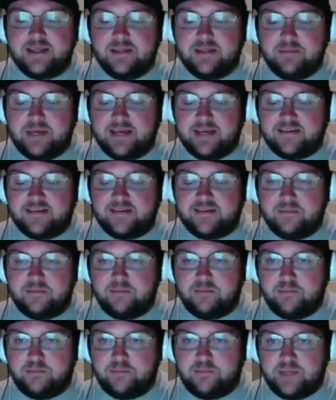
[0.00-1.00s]
best
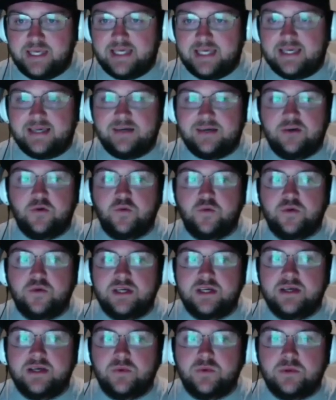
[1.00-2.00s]
pick
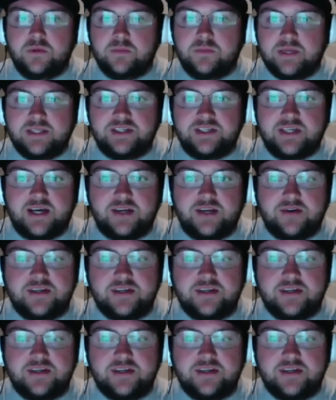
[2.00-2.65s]
would have been DeAndre